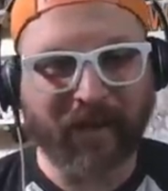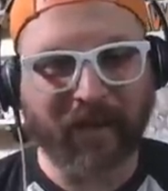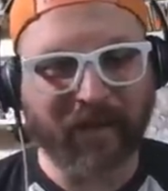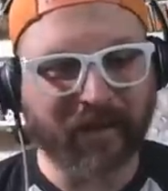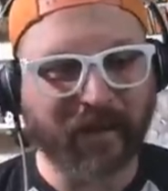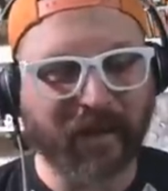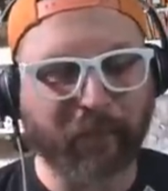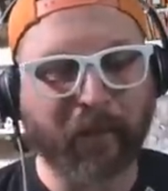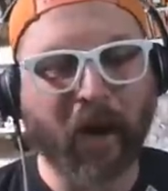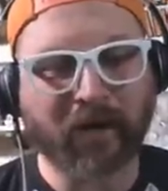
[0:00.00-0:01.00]
can
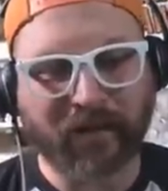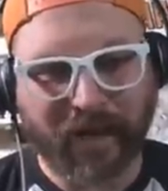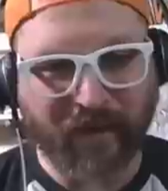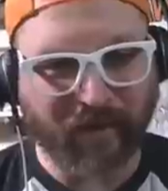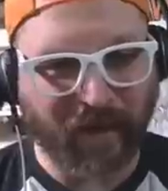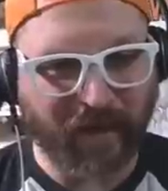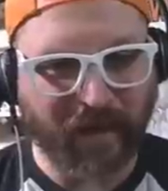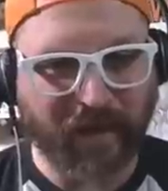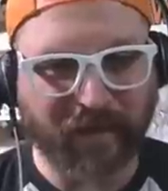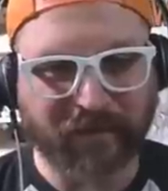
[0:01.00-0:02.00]
can bog you down
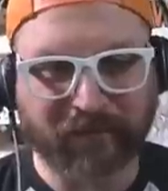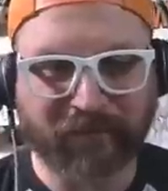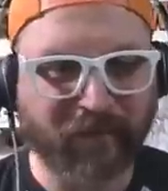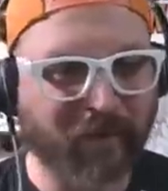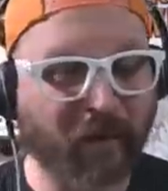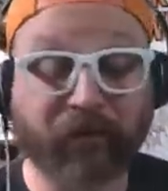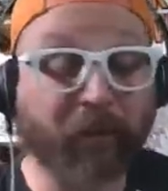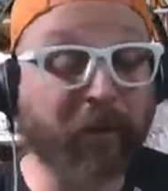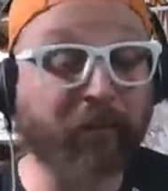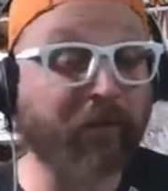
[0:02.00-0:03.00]
and, and you know
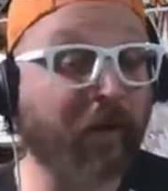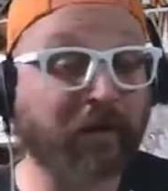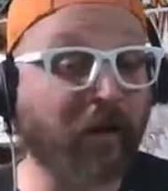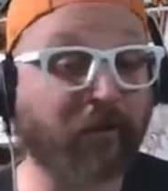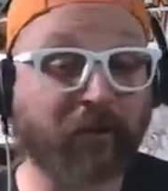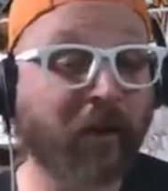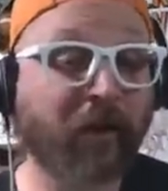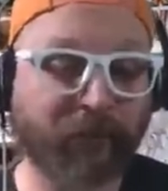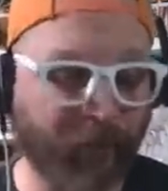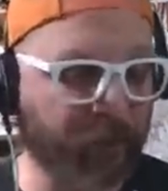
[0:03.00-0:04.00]
sometimes it, it, does
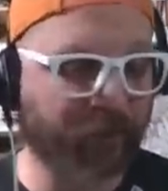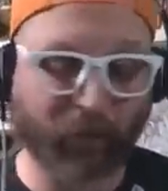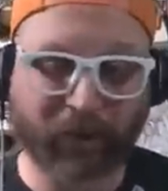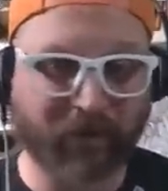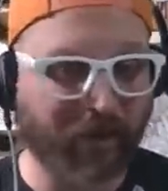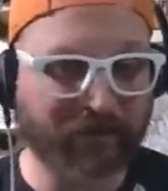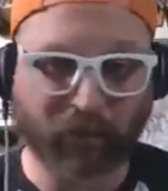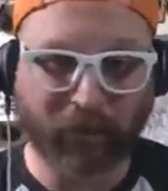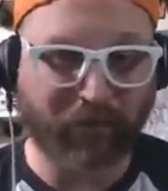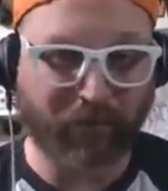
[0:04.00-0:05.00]
flip a switch and let
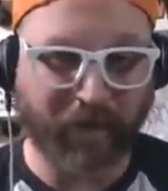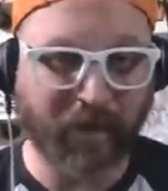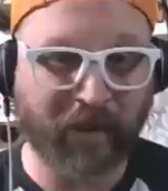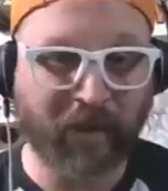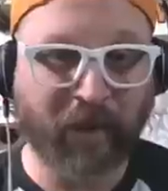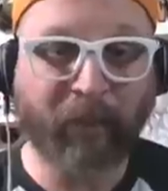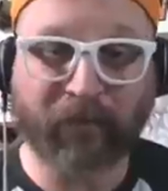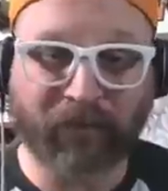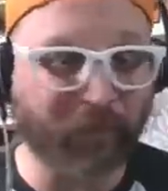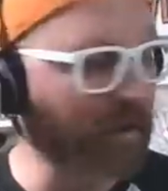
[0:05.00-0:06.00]
you reset
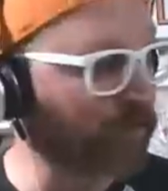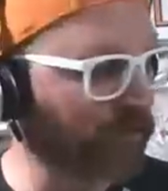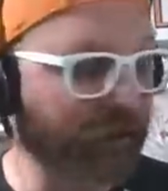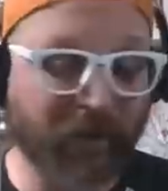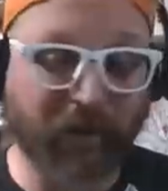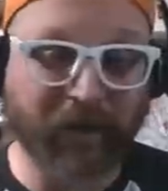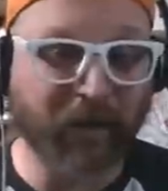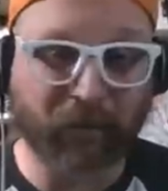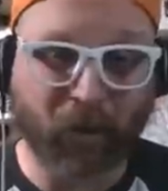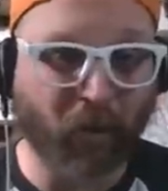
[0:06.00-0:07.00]
but sometimes if you're
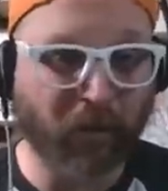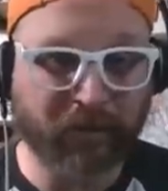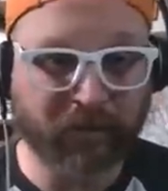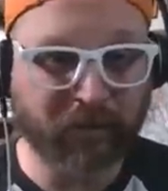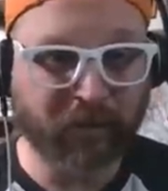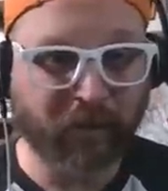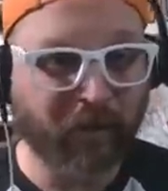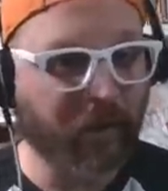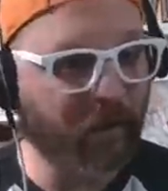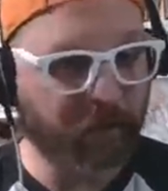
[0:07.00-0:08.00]
clicking and rolling
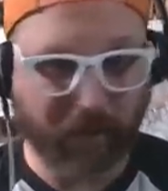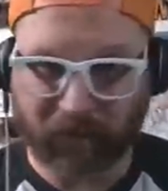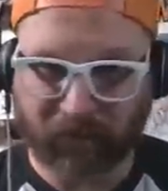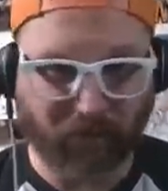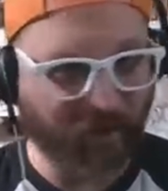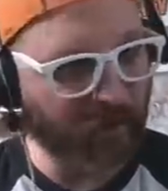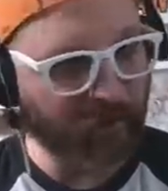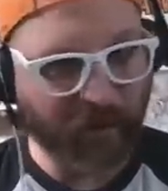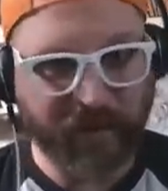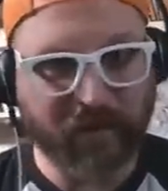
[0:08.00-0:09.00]
it's better to just keep
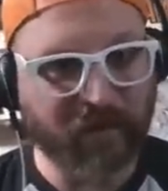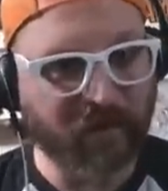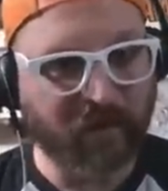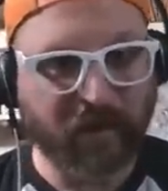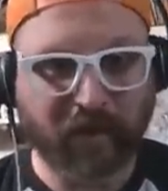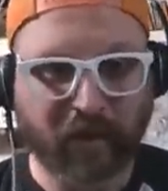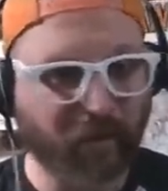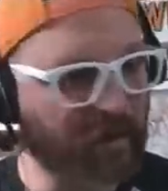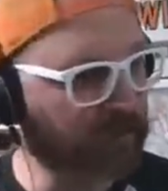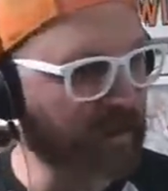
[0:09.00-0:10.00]
playing you know
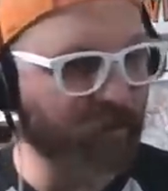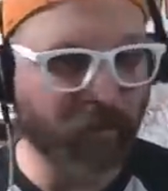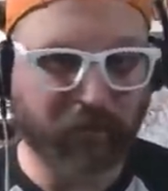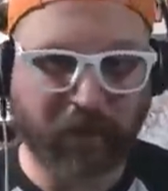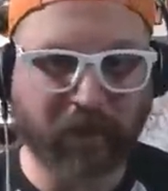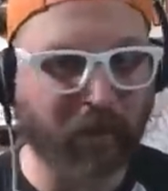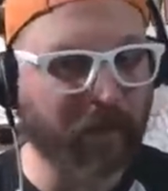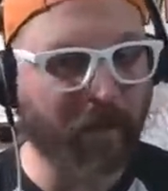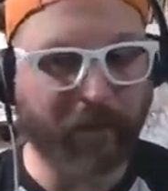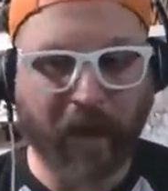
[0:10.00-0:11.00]
yeah. keep that routine keep
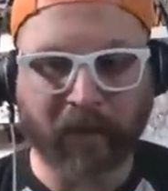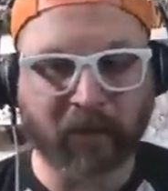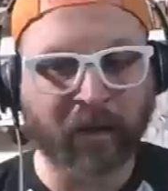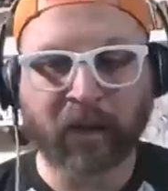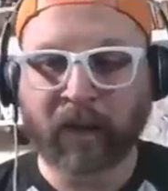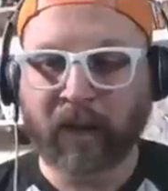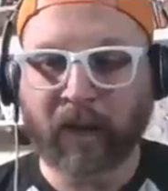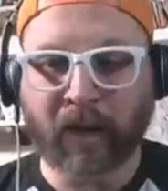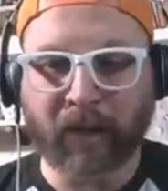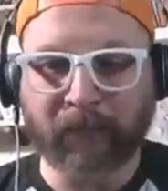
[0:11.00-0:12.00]
that pattern
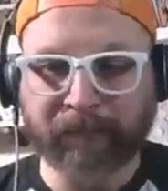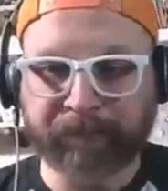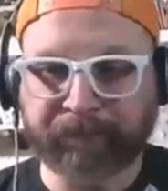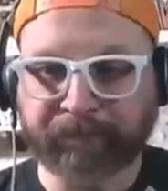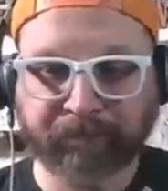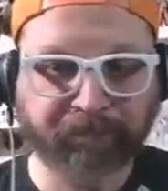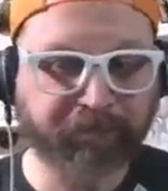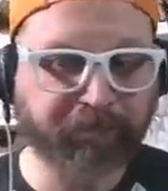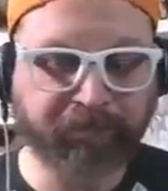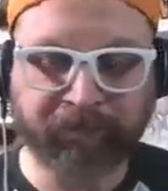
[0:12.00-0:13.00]
um,
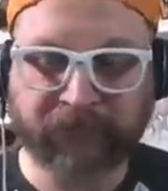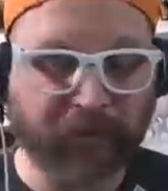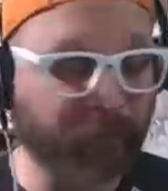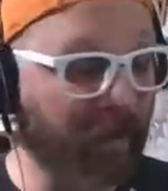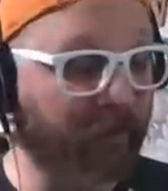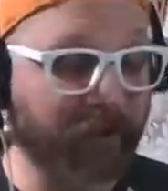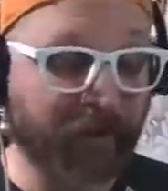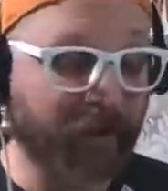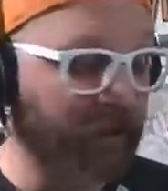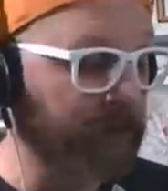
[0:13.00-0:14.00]

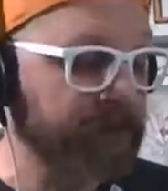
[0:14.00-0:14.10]
listen